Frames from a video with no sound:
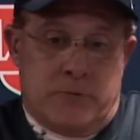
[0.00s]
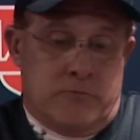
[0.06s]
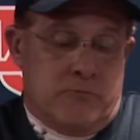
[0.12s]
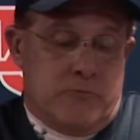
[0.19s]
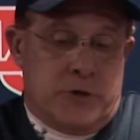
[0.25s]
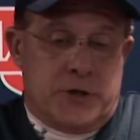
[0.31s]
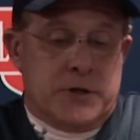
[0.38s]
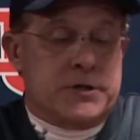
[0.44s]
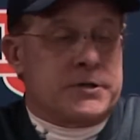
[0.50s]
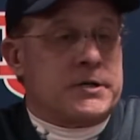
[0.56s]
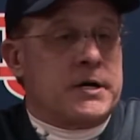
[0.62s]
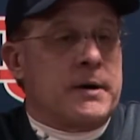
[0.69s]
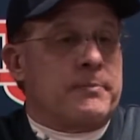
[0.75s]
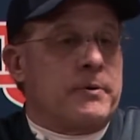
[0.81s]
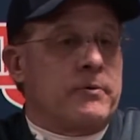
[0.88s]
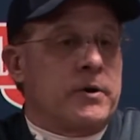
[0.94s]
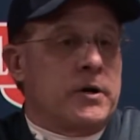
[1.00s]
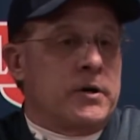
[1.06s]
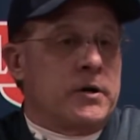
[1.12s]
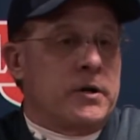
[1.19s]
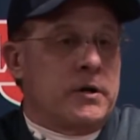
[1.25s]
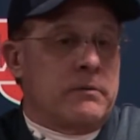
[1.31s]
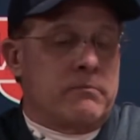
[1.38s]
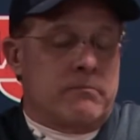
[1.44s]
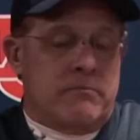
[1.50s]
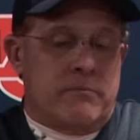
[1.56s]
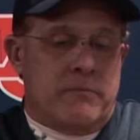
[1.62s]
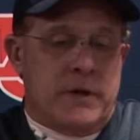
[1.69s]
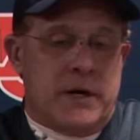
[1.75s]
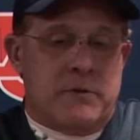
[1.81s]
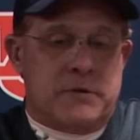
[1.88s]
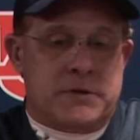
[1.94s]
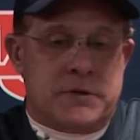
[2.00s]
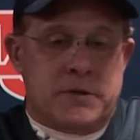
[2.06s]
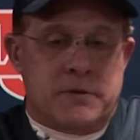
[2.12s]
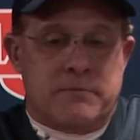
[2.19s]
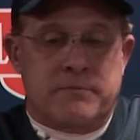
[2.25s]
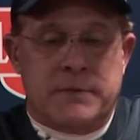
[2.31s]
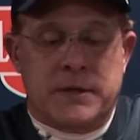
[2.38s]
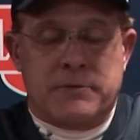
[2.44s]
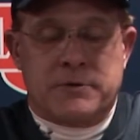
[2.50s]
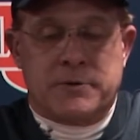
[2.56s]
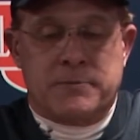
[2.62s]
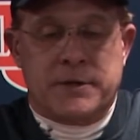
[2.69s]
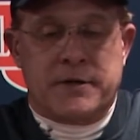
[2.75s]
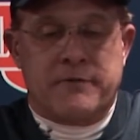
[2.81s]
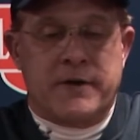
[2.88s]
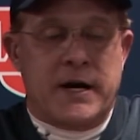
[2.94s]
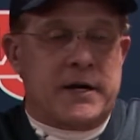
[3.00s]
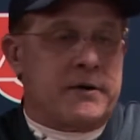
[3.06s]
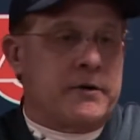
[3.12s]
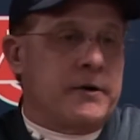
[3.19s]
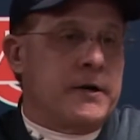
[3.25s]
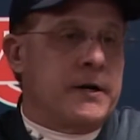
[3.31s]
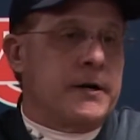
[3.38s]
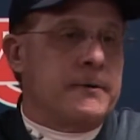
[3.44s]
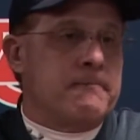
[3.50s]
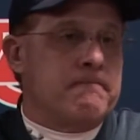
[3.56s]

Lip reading: we couldn't stop the run, and that was a big factor today.